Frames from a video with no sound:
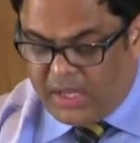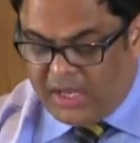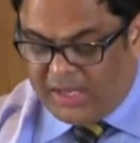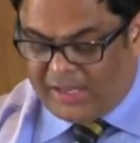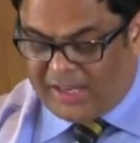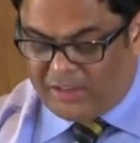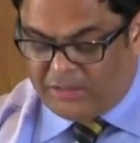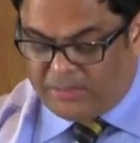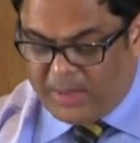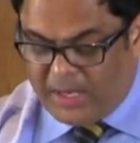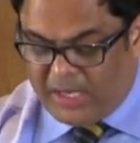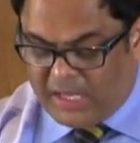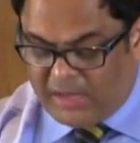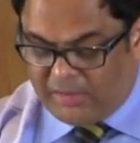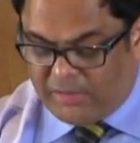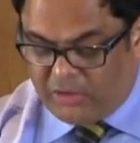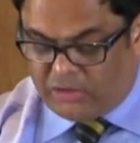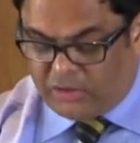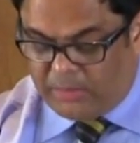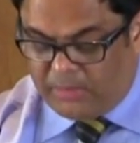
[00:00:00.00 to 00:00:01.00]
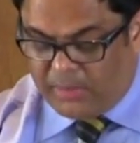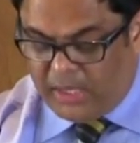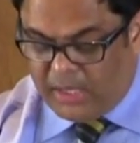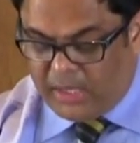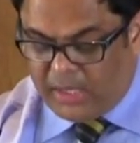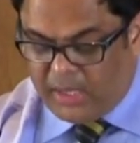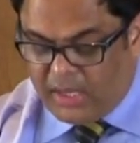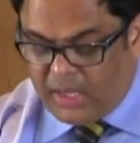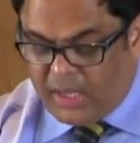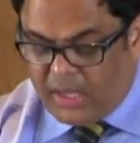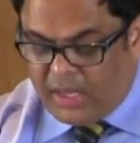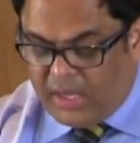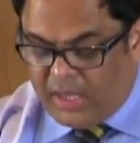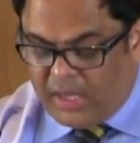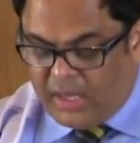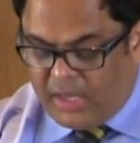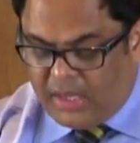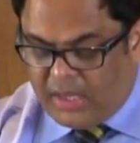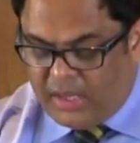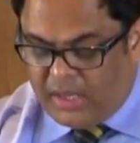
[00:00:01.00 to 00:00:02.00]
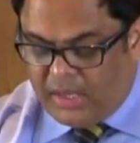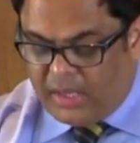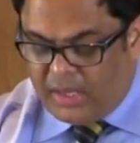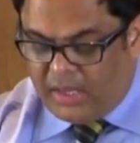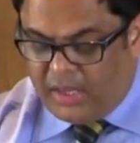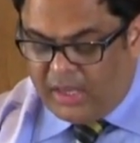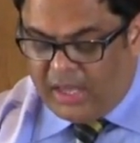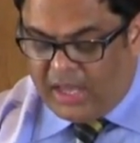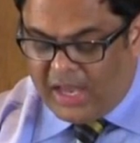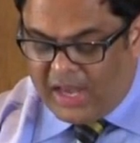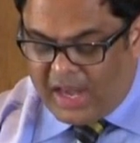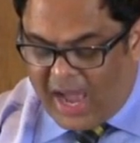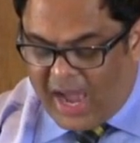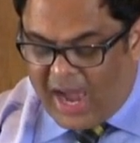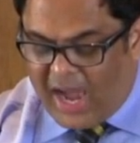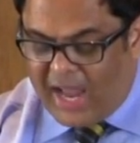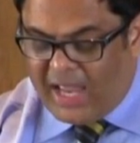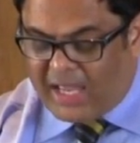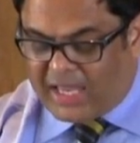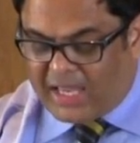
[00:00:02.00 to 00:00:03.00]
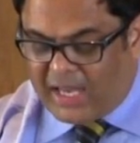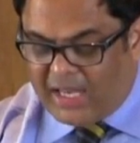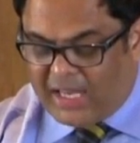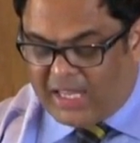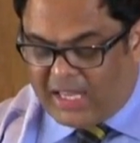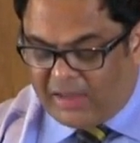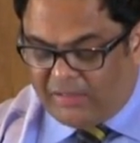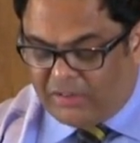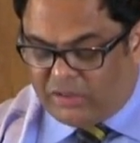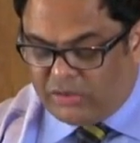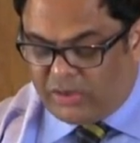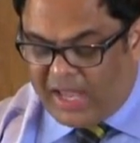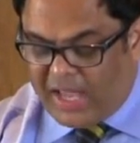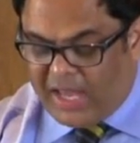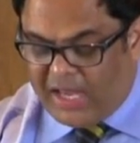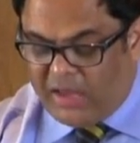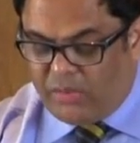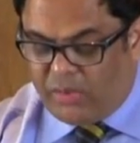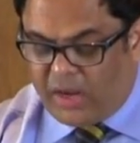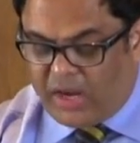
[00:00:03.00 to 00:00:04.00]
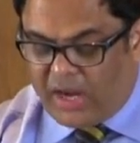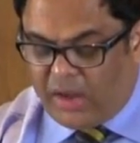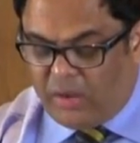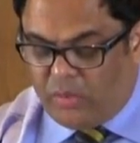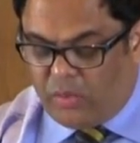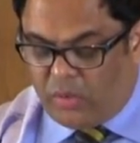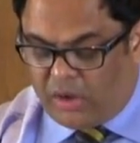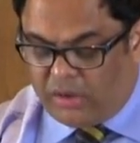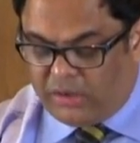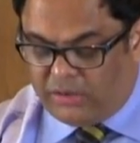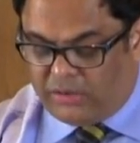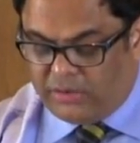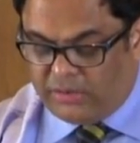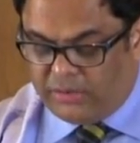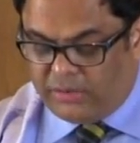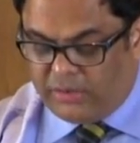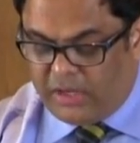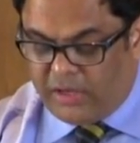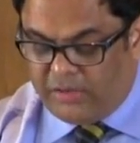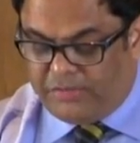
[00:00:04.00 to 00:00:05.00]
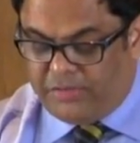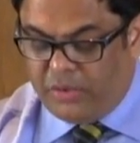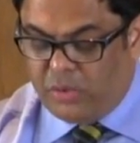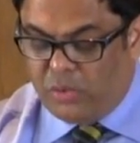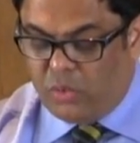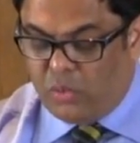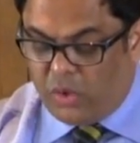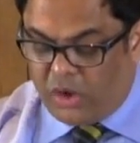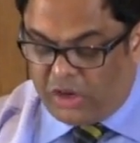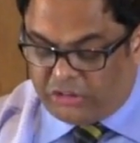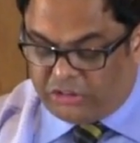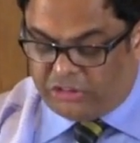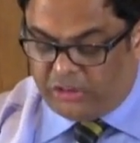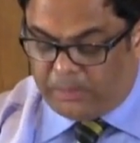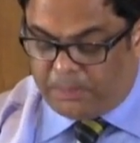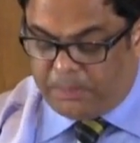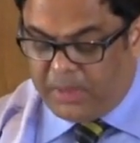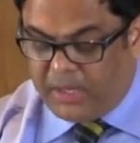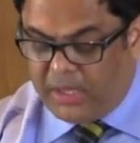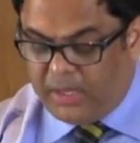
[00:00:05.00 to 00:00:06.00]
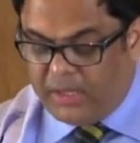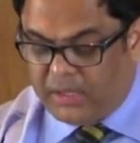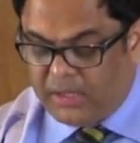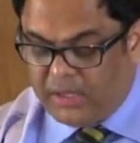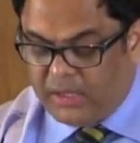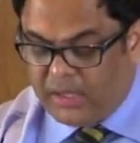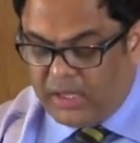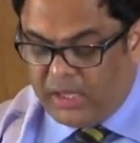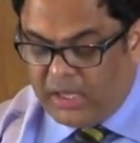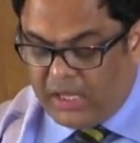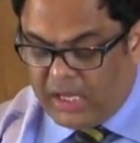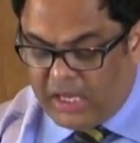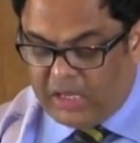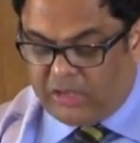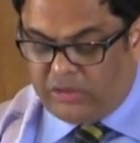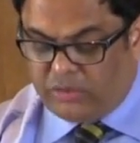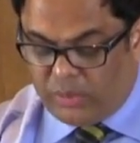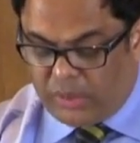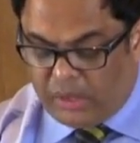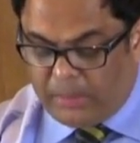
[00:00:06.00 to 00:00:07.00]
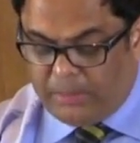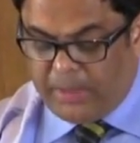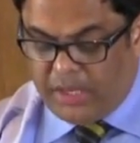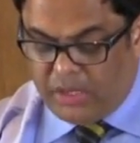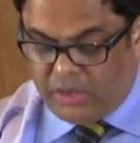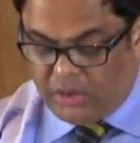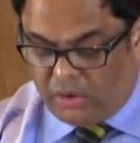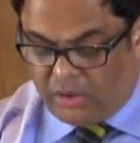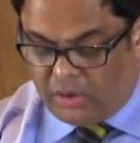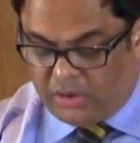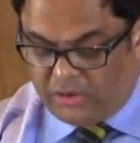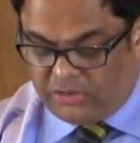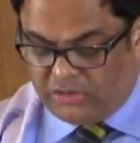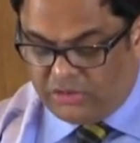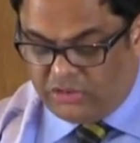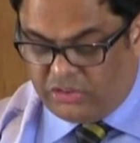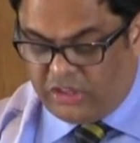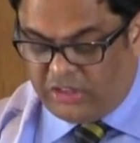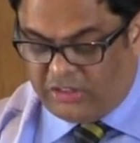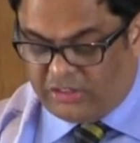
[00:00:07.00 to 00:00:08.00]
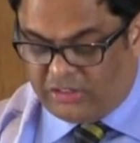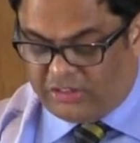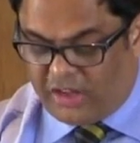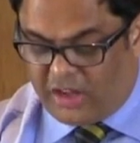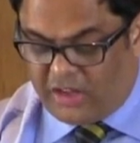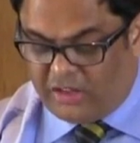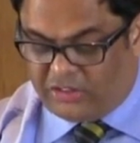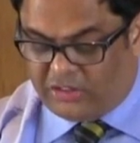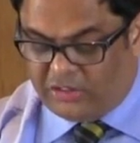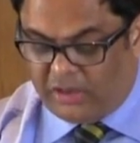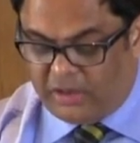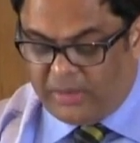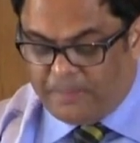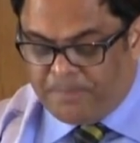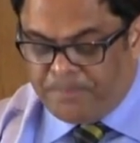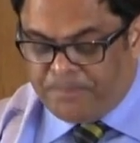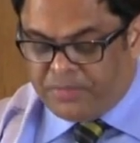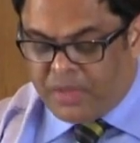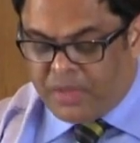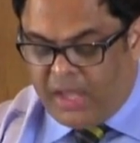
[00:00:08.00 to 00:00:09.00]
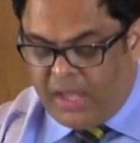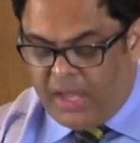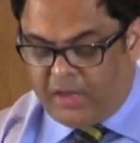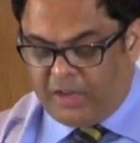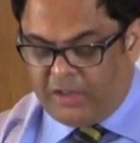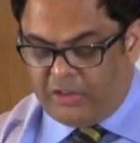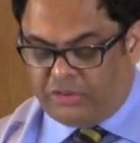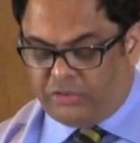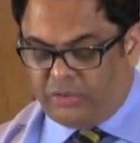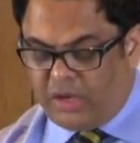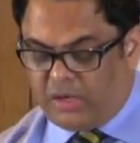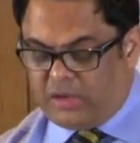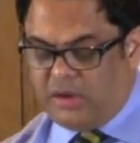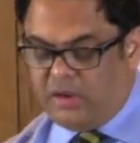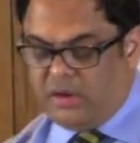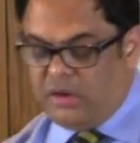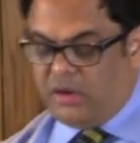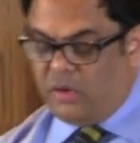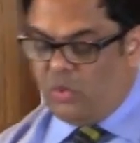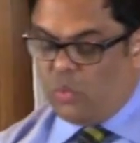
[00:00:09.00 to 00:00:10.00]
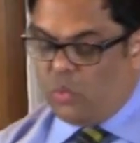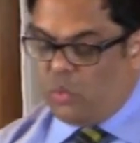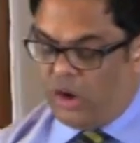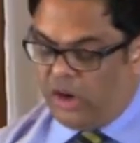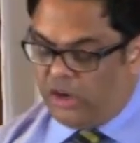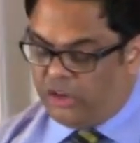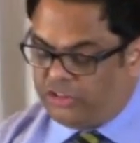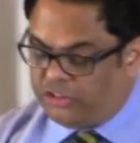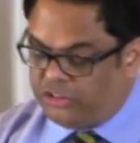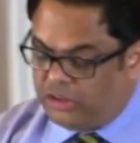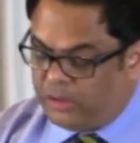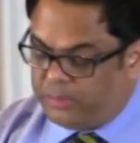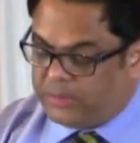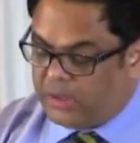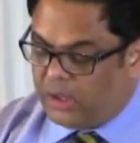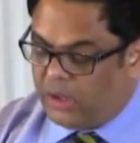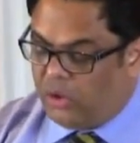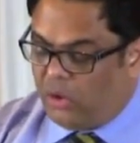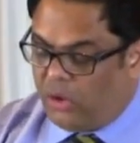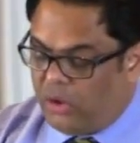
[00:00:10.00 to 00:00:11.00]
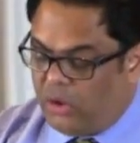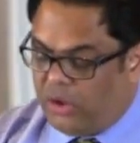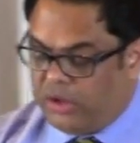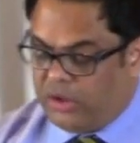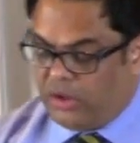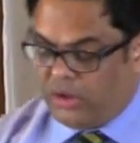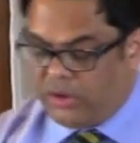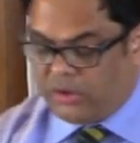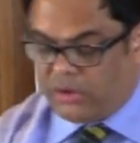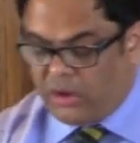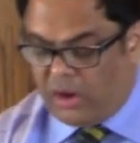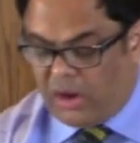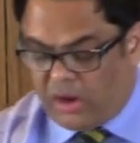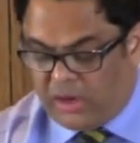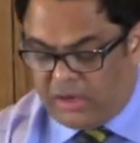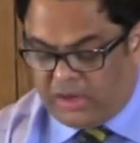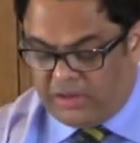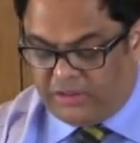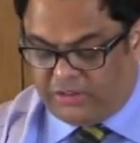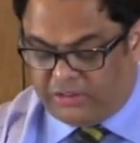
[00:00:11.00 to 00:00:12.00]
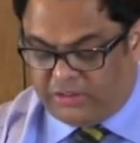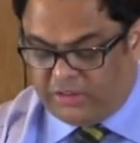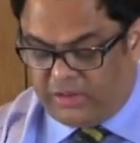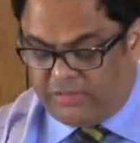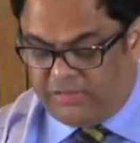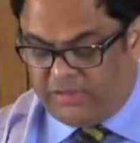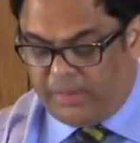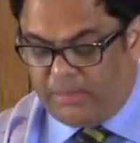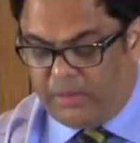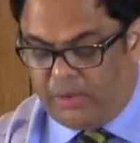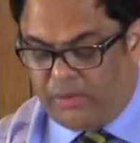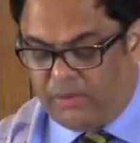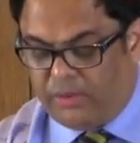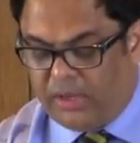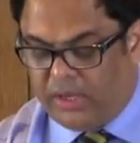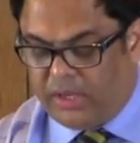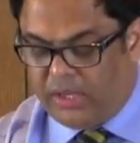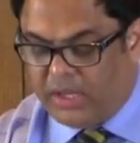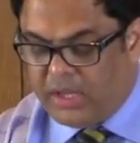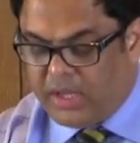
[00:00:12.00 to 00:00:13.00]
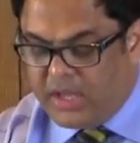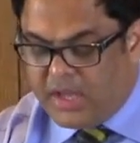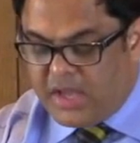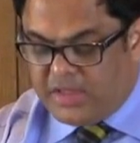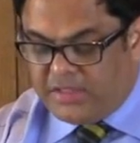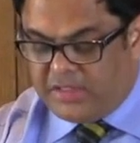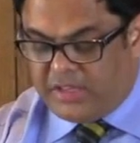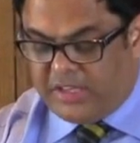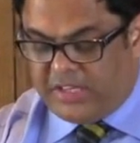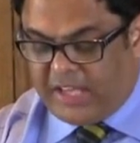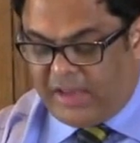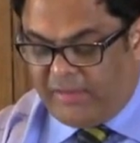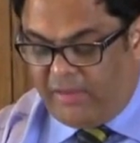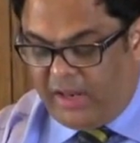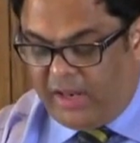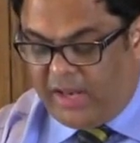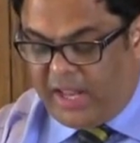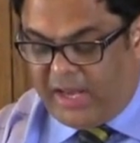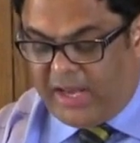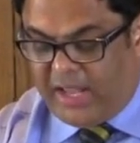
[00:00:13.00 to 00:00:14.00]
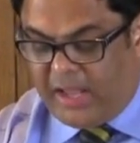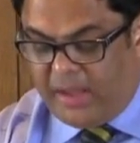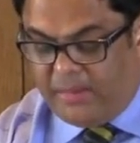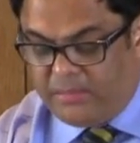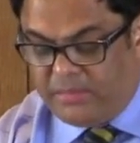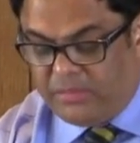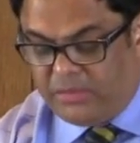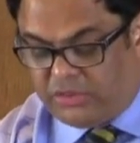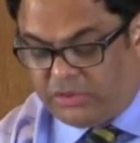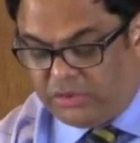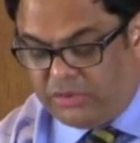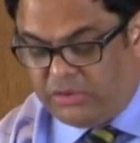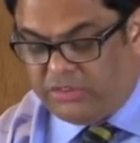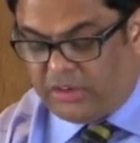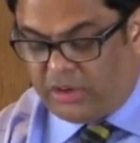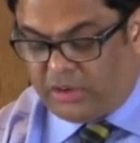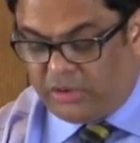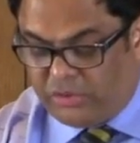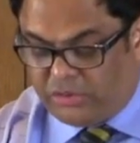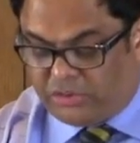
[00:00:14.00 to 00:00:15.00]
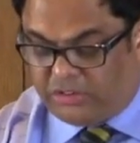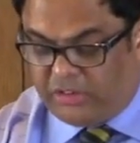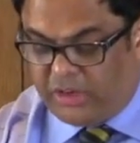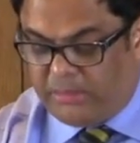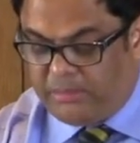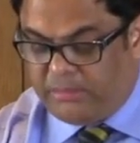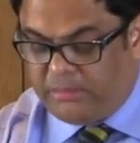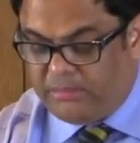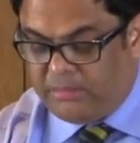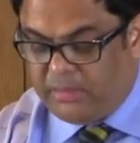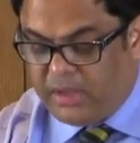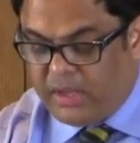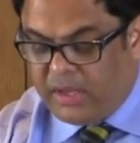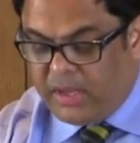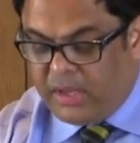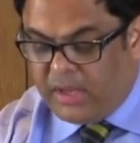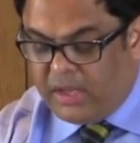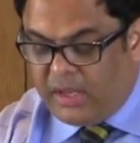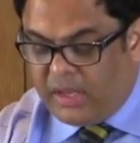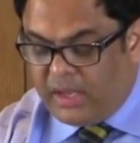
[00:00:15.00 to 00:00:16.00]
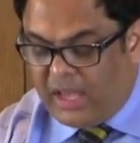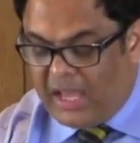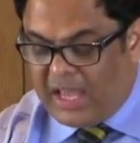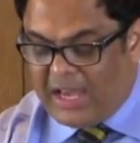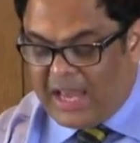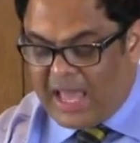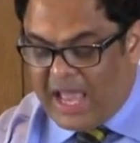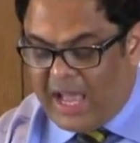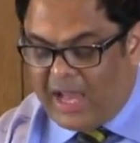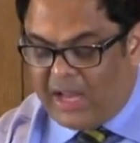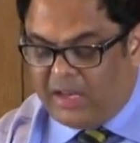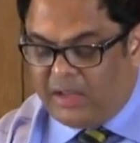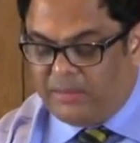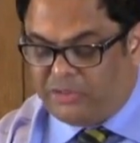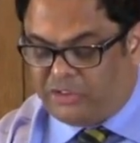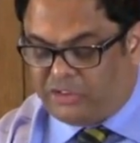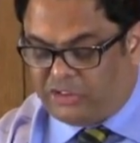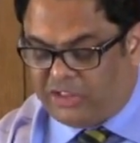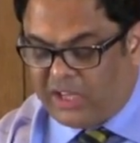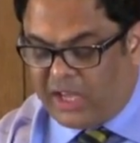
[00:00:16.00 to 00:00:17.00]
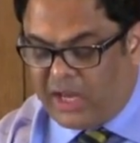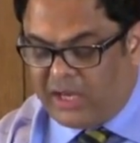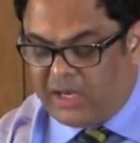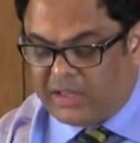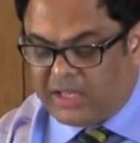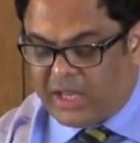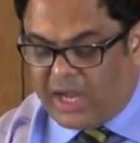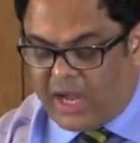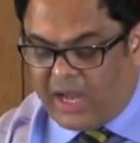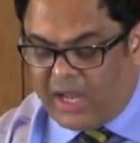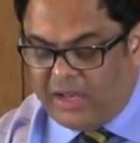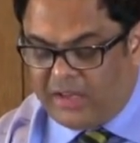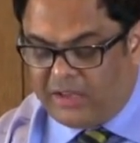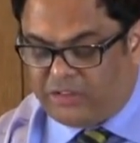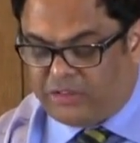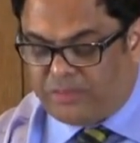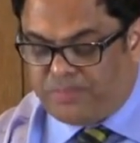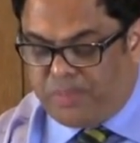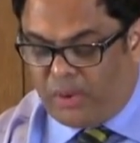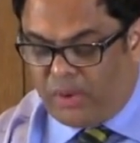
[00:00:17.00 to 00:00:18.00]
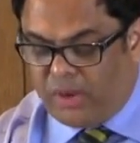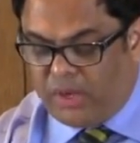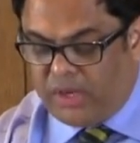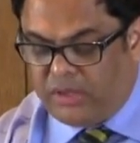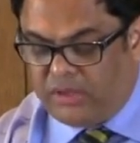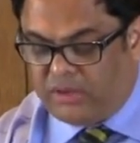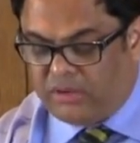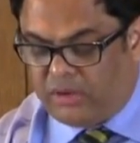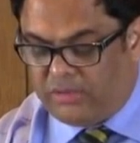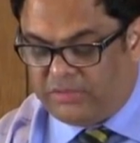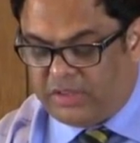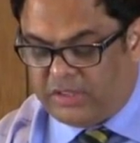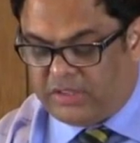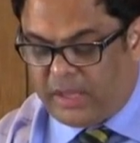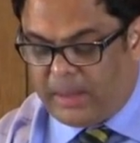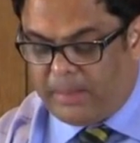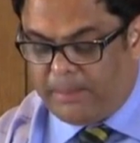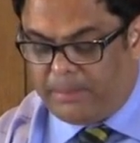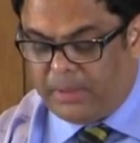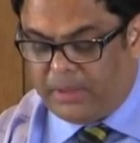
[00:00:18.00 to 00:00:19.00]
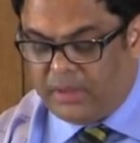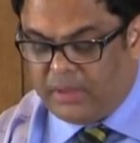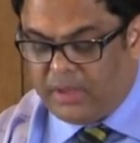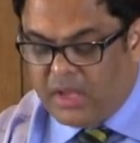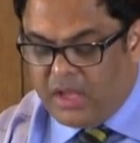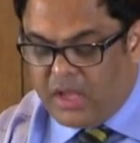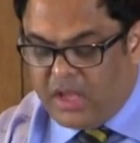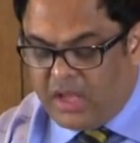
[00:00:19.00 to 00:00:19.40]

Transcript: It has been given to me, and I can give it to anyone I want to. If you worship me, it will be yours." Jesus answered, "It is written, worship the Lord your God and serve him only." The devil led him to Jerusalem and had him stand at the highest point of the temple.